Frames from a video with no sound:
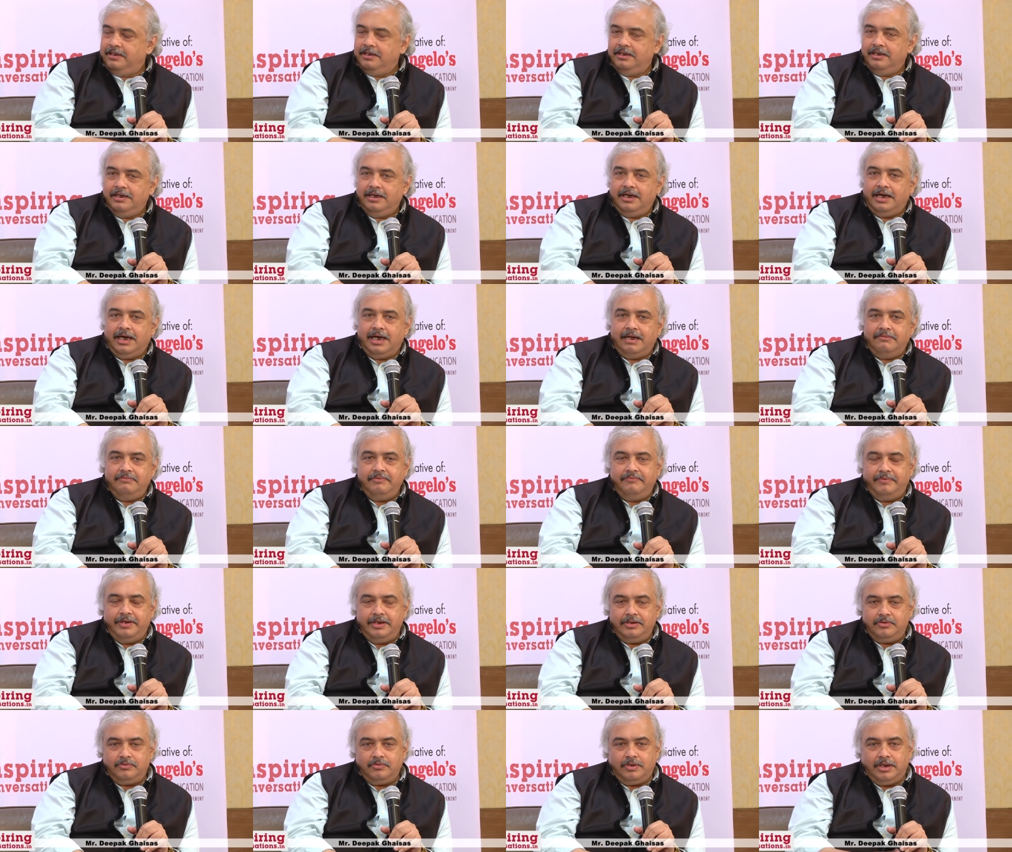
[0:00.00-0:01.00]
And we
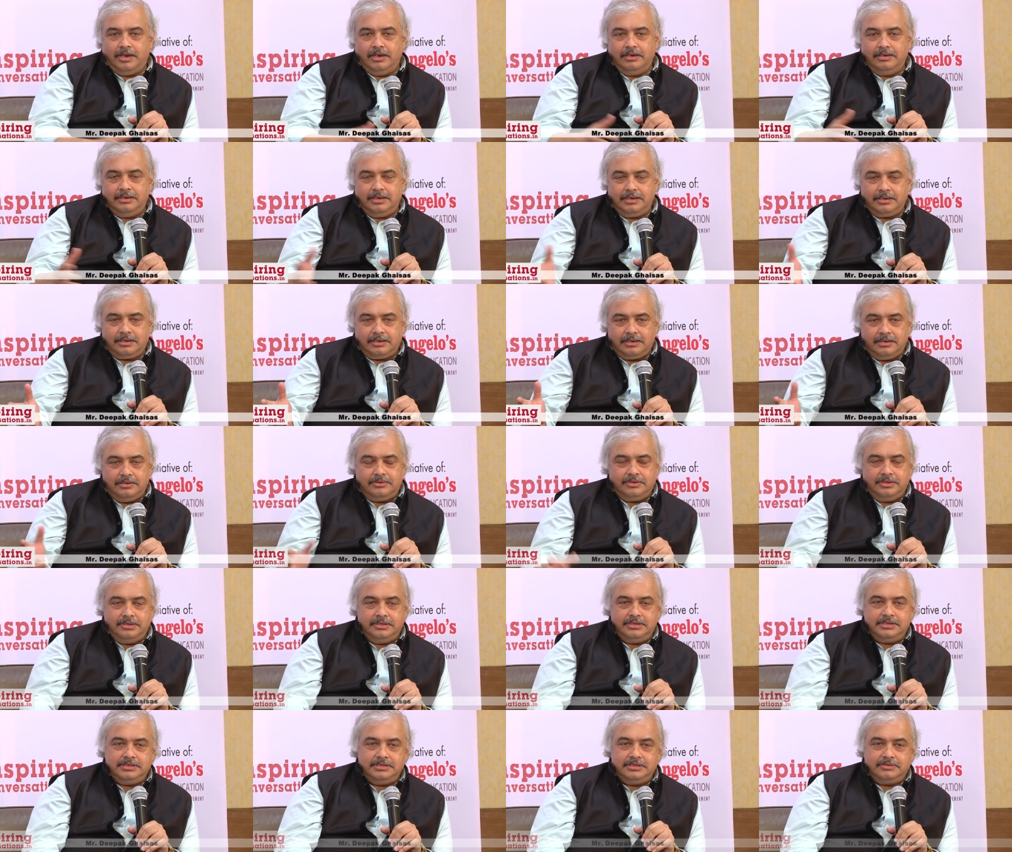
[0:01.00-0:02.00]
went to unheard
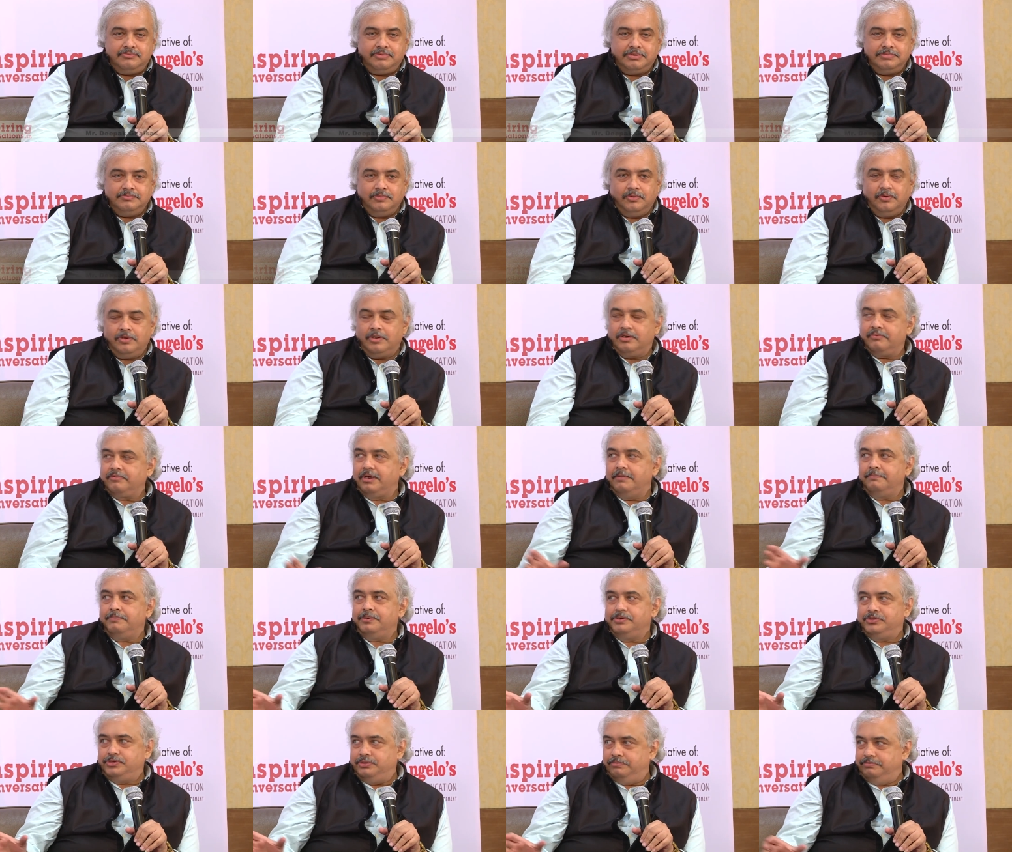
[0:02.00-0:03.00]
countries. It was more out of
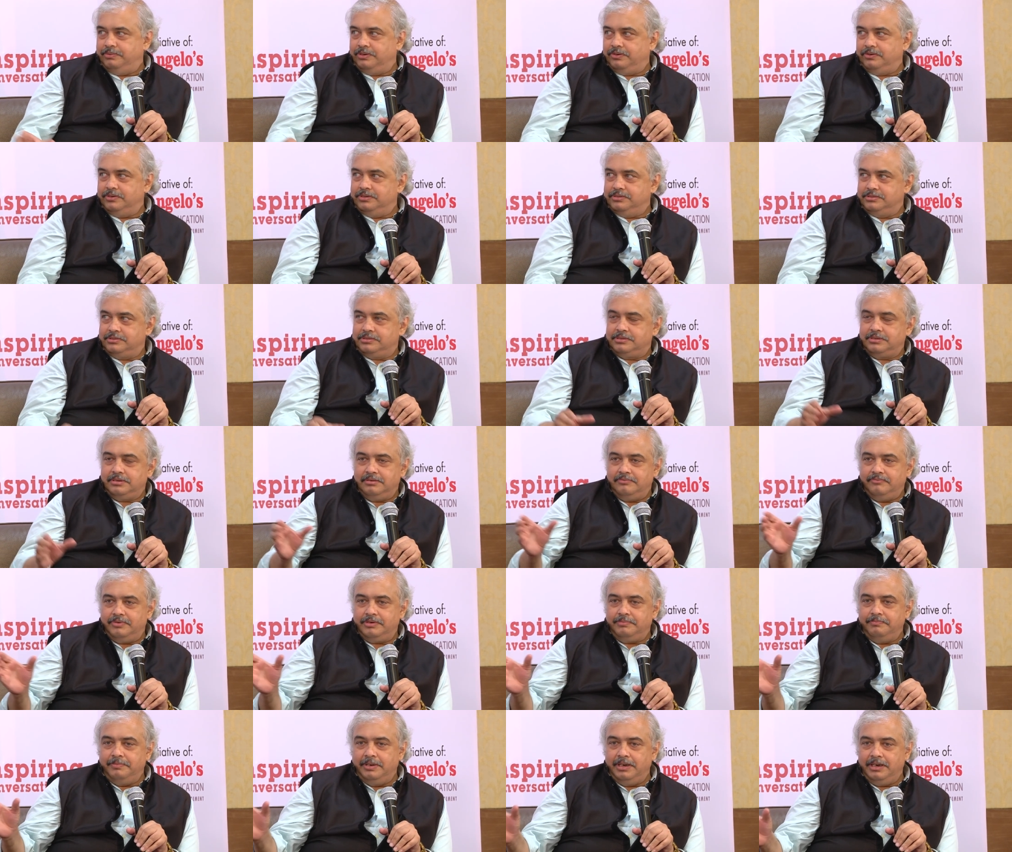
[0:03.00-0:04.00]
compulsion because
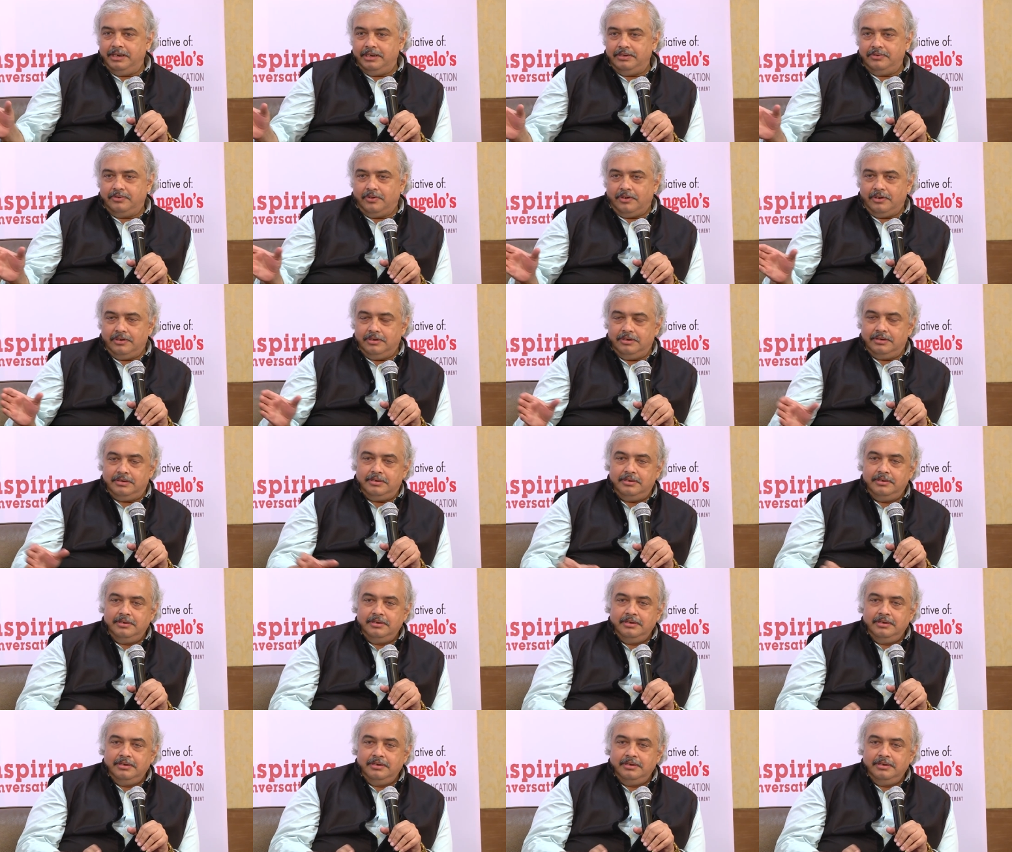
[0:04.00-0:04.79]
with million dollar,